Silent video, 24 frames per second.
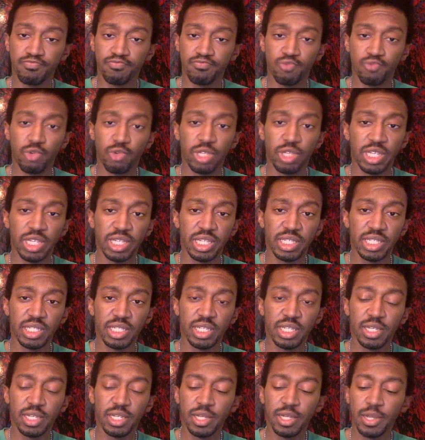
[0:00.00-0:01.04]

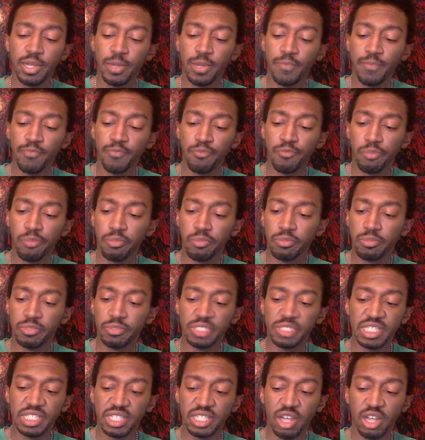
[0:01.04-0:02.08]
released,
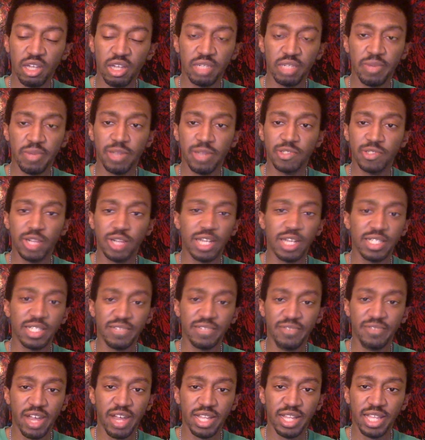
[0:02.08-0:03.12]
she talks about trying to
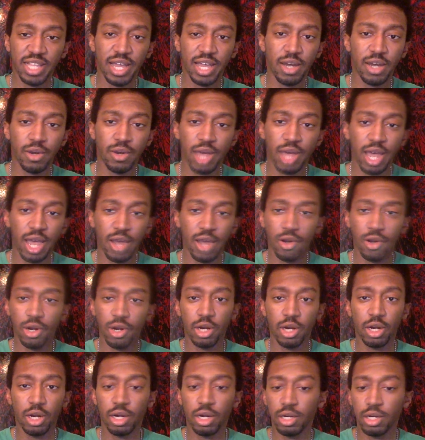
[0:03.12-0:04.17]
find out how
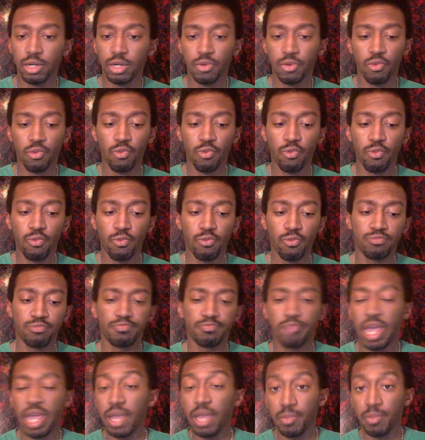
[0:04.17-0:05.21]
her
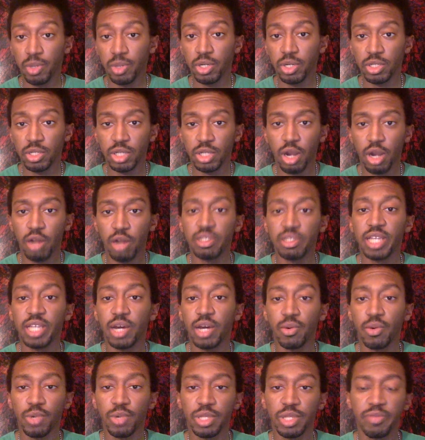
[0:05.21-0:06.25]
papers are
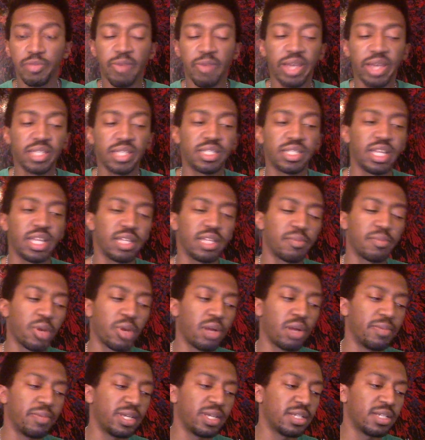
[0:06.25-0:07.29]
dealt with by the State
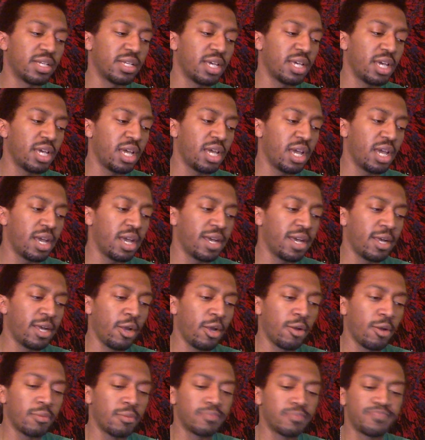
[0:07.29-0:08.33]
Department.
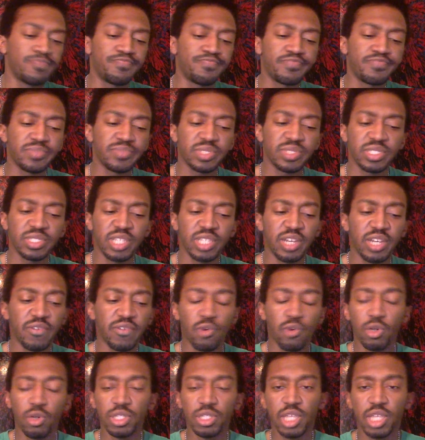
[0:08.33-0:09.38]
And then, of
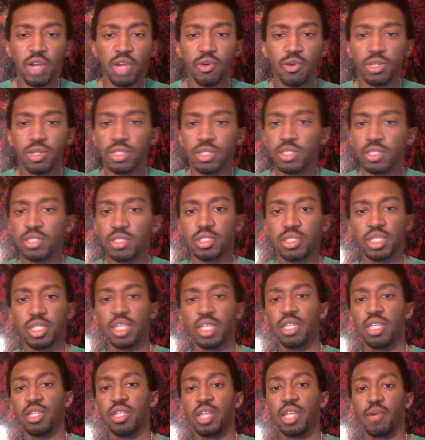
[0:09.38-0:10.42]
course, there
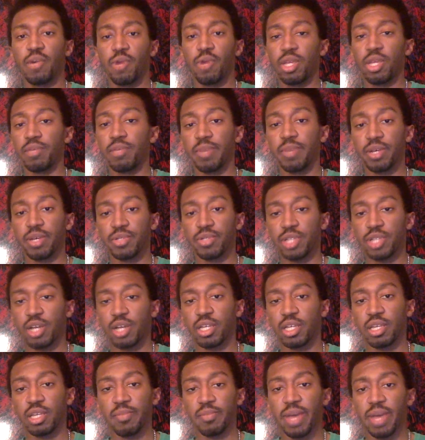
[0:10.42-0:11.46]
were emails
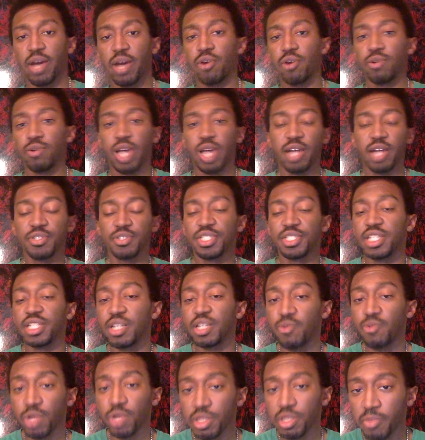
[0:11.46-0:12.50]
talking about how she
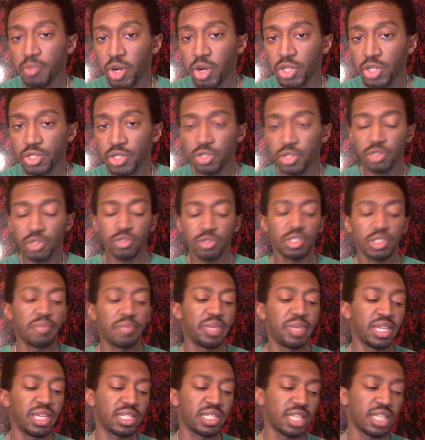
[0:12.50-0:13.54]
didn't want the personal to
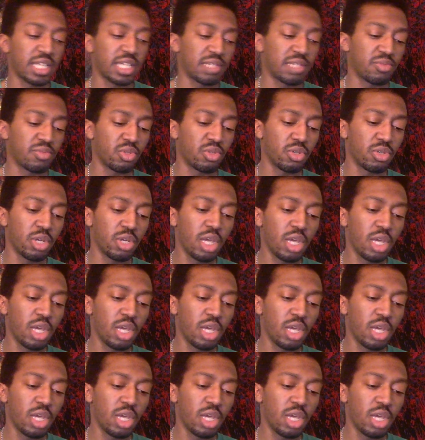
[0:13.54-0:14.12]
be accessible.